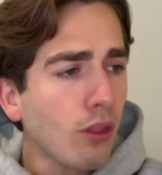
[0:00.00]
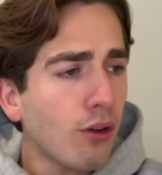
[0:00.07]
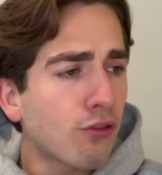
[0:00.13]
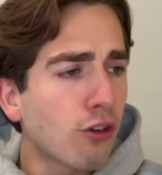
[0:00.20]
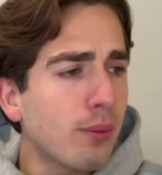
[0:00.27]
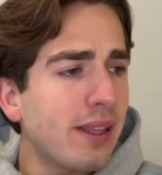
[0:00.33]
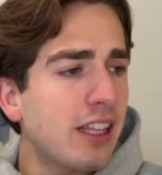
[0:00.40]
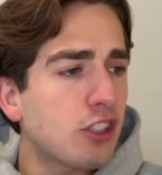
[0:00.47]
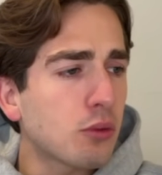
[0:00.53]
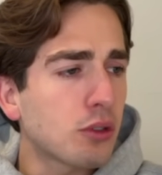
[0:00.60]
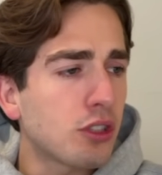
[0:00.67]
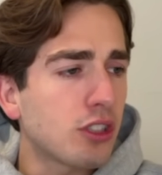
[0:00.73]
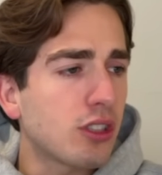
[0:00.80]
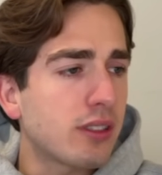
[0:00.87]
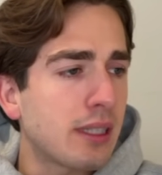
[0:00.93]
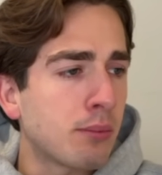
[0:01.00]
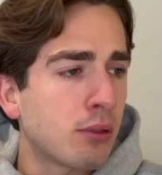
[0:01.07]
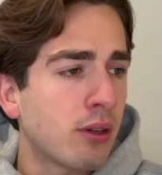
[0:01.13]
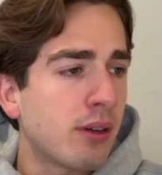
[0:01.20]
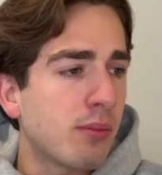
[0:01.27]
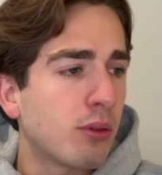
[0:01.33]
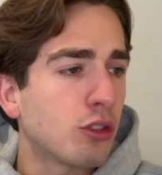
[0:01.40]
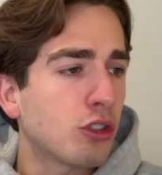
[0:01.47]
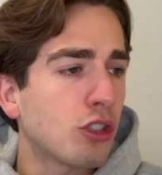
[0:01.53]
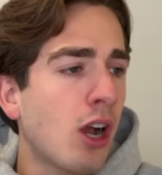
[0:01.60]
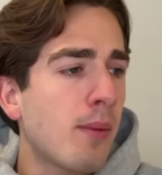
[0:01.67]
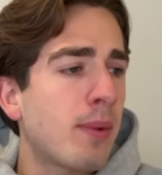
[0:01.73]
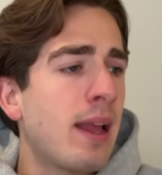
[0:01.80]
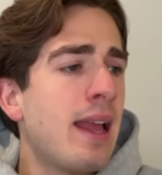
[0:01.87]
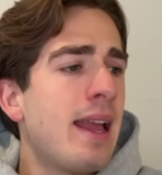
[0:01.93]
for me, this was just a temporary push up,